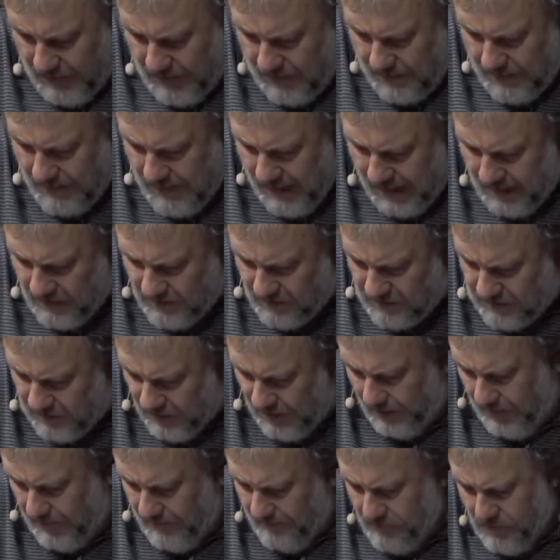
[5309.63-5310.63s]

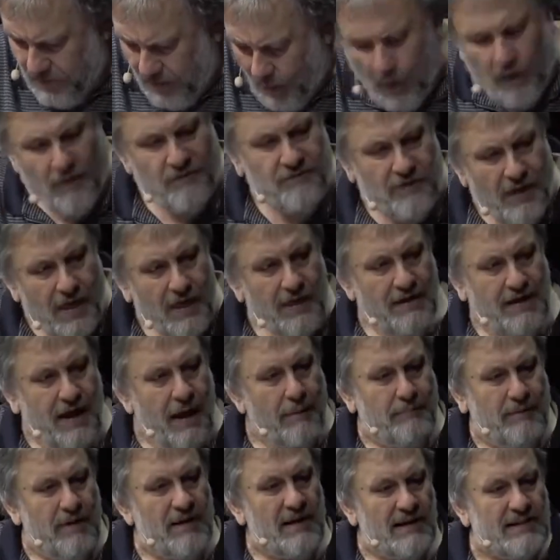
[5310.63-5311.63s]
nature of
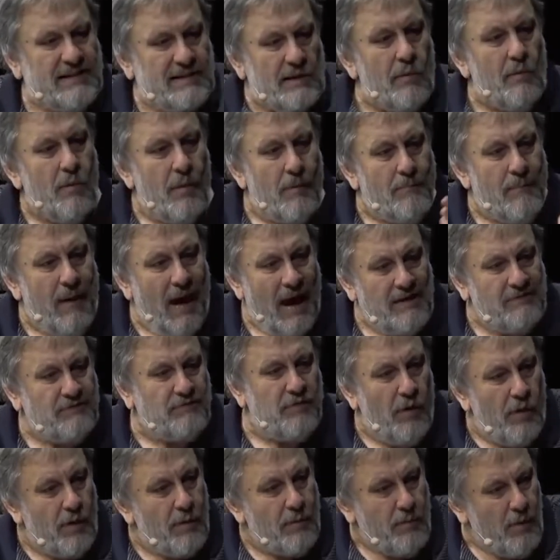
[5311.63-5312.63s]
happiness. So my
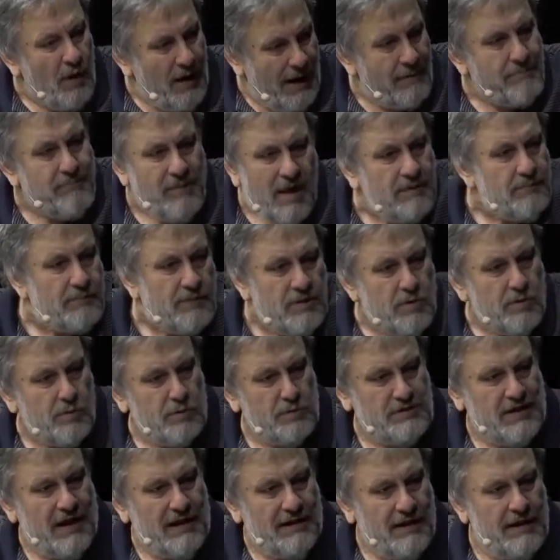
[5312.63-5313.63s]
formula, maybe you would
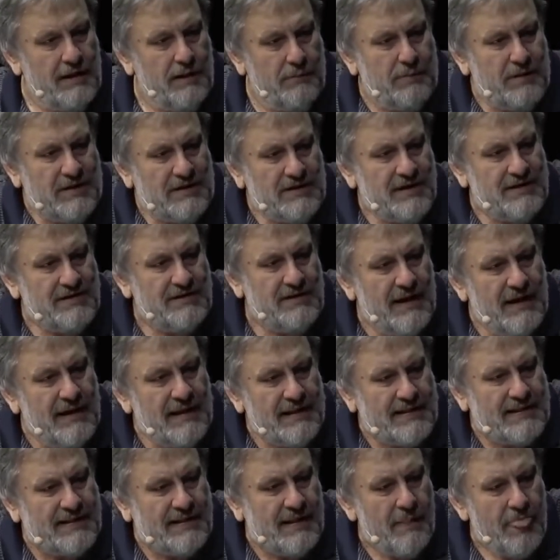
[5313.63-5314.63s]
agree with it,
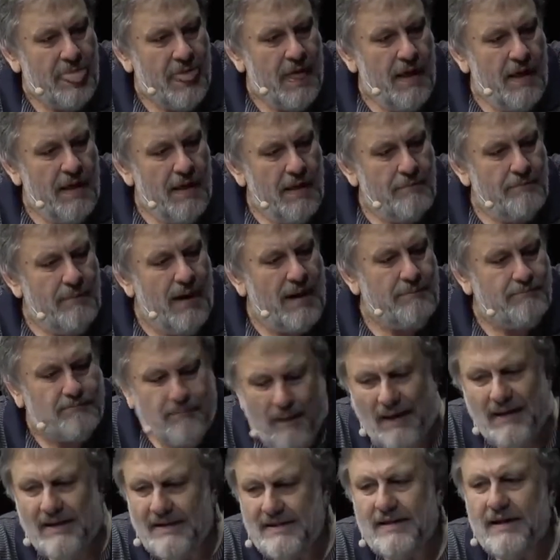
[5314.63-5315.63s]
is, my
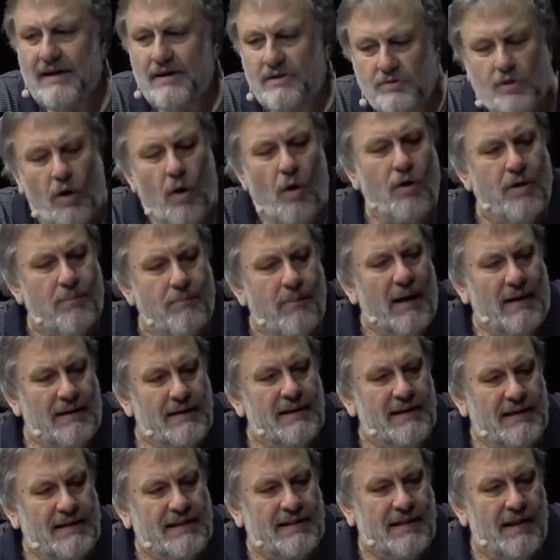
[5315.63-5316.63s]
basic dogma
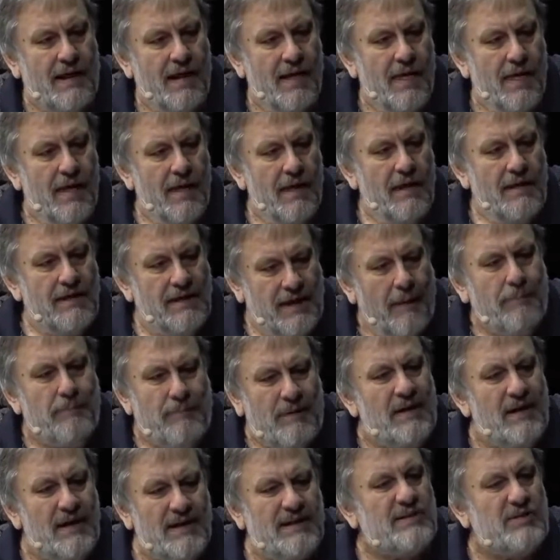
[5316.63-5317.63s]
is
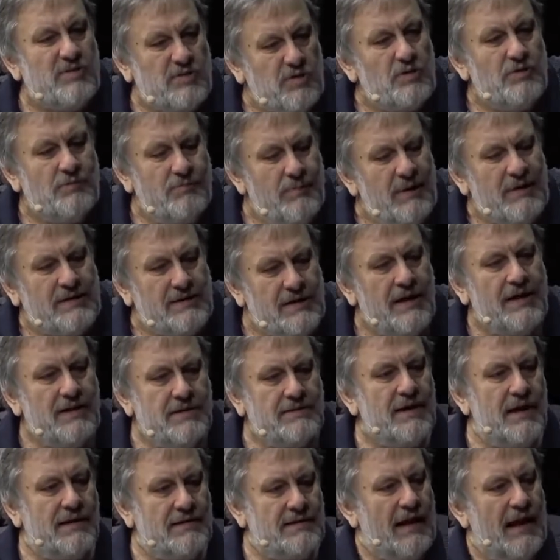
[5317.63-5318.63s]
happiness should be
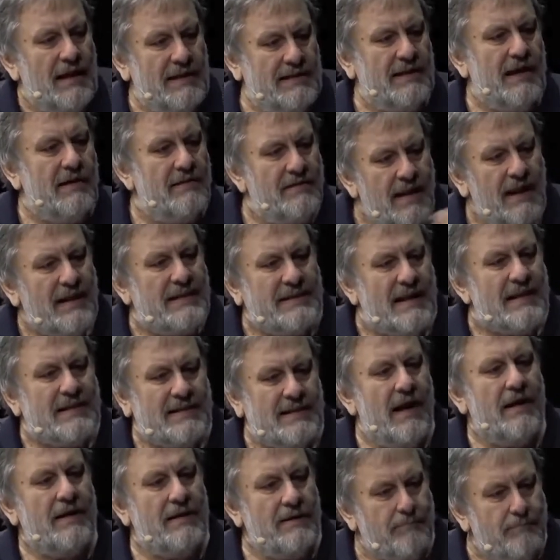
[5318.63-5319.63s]
treated as a
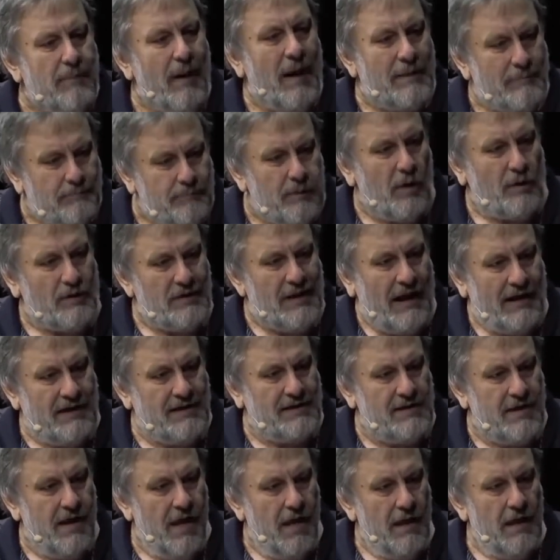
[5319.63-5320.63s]
necessary byproduct.
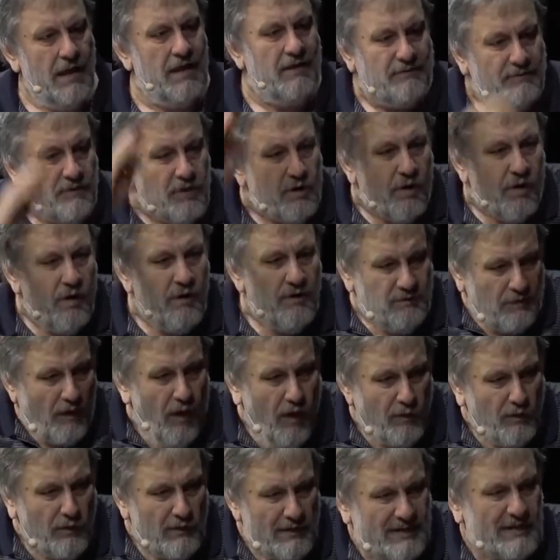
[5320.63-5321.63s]
If you
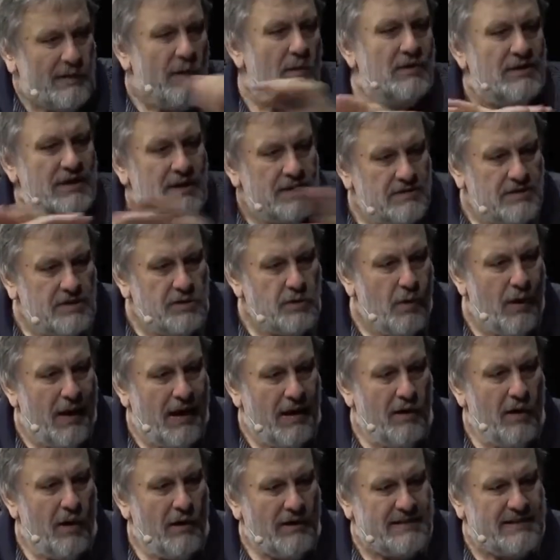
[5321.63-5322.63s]
focus on it, you are
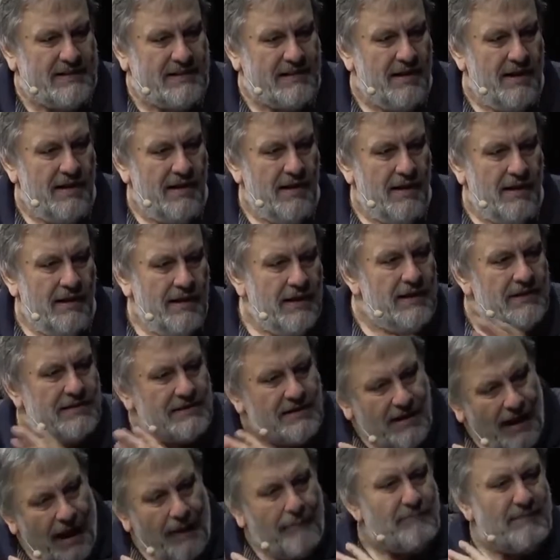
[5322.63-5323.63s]
lost. It
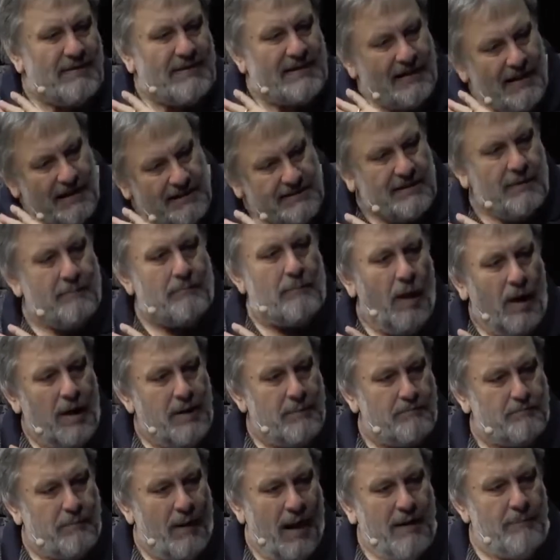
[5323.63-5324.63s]
comes as a
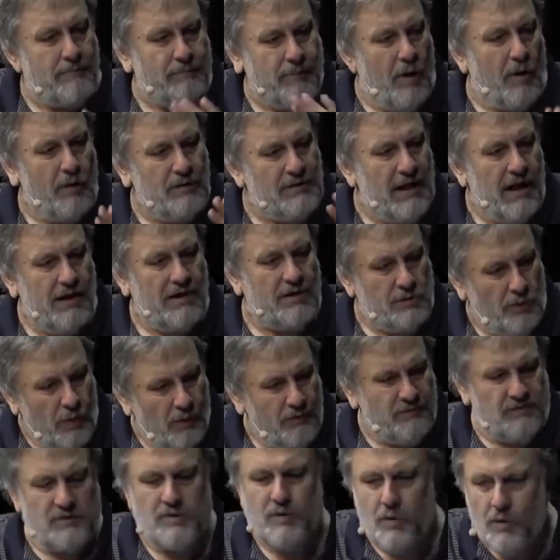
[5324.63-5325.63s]
byproduct
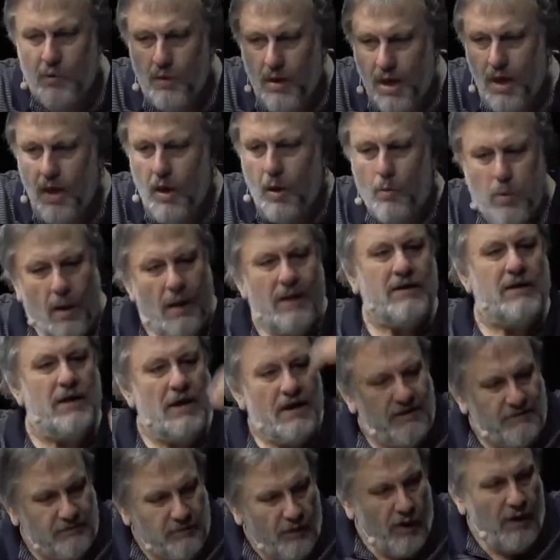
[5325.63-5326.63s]
of you working
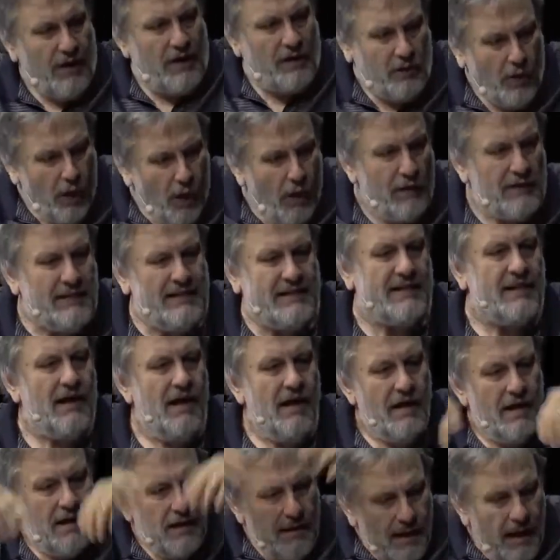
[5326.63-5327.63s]
for a cause
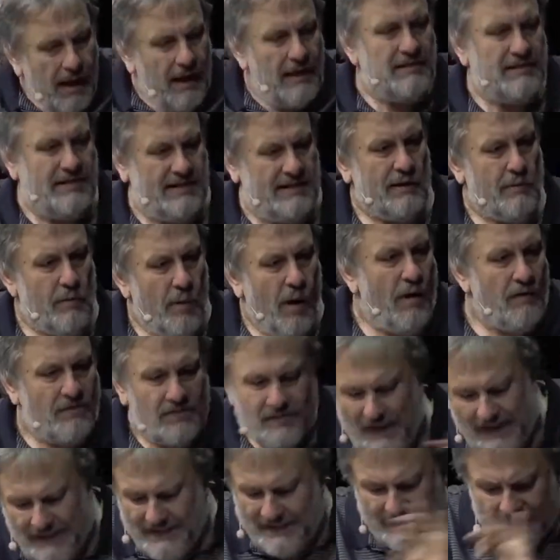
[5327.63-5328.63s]
and so on.
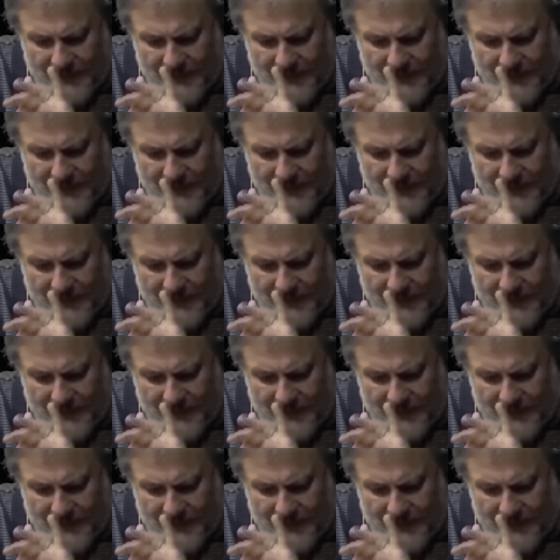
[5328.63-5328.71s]
That's